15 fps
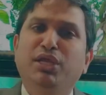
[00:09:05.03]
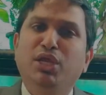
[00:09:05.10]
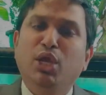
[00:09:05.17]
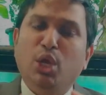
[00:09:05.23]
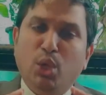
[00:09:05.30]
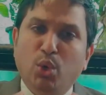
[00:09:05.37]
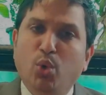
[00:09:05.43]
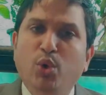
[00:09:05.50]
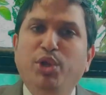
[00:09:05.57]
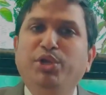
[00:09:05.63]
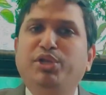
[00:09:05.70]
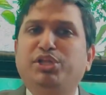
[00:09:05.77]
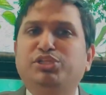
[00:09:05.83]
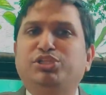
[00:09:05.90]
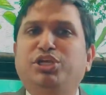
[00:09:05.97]
low
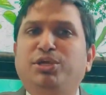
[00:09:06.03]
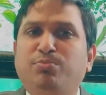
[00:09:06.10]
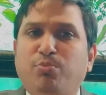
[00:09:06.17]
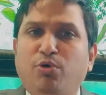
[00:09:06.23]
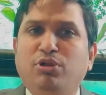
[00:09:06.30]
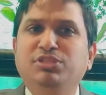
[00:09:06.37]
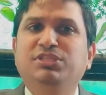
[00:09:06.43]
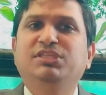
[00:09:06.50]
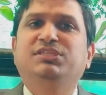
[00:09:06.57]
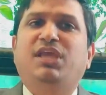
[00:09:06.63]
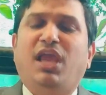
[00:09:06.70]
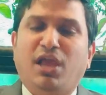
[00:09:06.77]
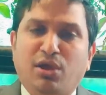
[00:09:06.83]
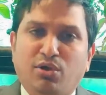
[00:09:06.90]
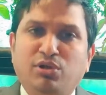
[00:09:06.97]
interest rate policies
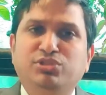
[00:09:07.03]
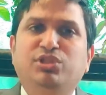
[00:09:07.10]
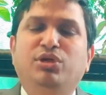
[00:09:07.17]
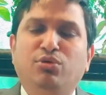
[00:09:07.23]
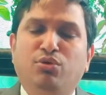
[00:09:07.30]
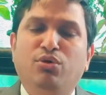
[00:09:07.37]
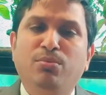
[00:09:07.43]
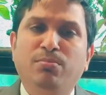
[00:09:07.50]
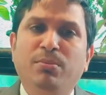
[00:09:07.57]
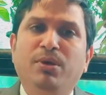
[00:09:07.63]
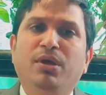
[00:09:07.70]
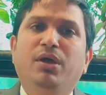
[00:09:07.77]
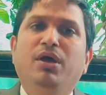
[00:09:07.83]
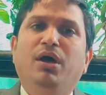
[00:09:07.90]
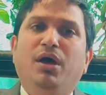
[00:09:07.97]
across the globe,
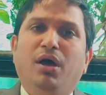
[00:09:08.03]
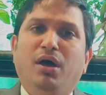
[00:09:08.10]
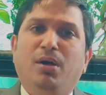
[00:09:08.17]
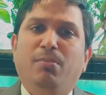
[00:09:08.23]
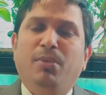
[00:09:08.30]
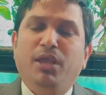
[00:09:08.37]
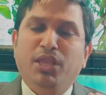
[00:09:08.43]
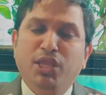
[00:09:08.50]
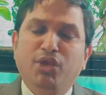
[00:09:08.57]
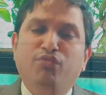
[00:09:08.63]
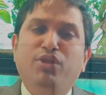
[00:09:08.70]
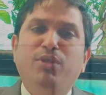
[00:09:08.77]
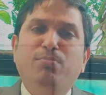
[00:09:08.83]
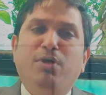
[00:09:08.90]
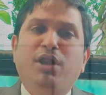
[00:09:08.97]
equity
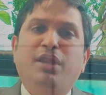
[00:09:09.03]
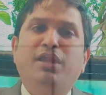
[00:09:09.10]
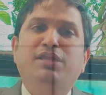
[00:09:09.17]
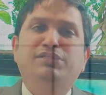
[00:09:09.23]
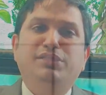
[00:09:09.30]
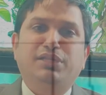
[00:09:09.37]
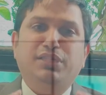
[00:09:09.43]
markets and the